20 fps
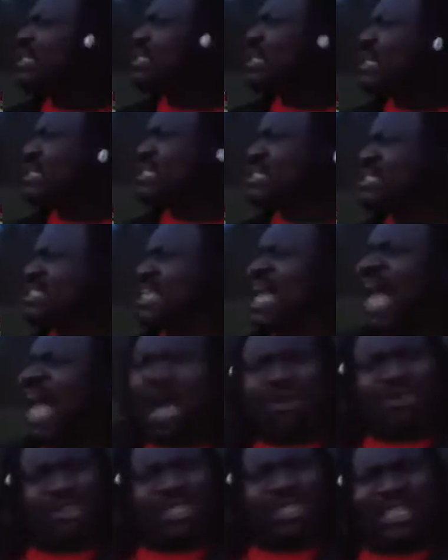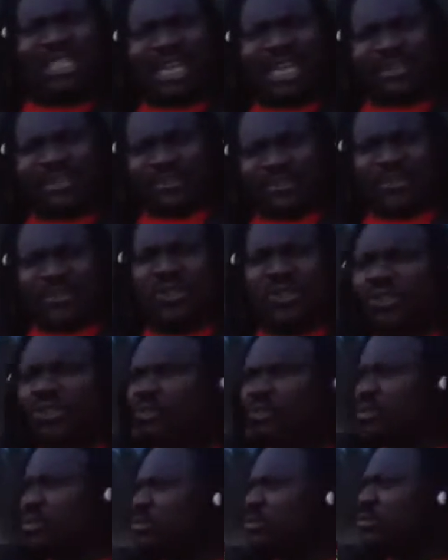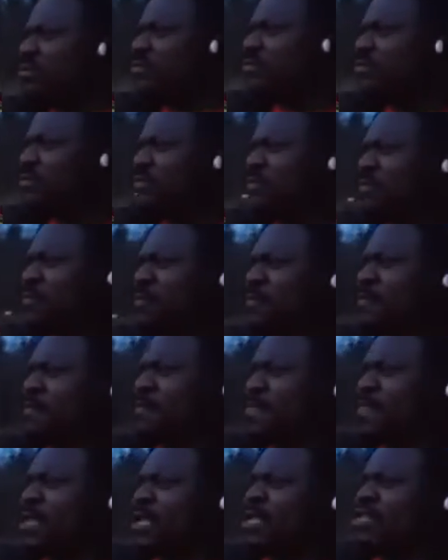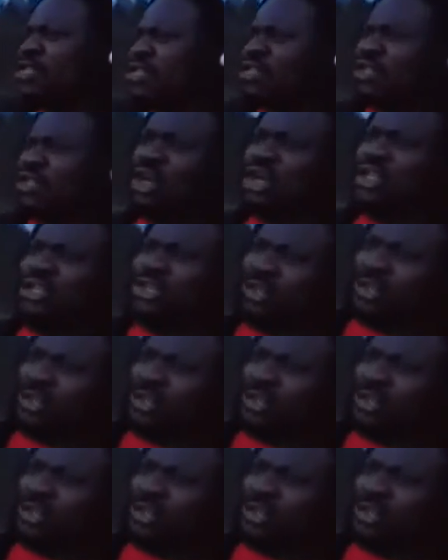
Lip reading: that is outside of you. So you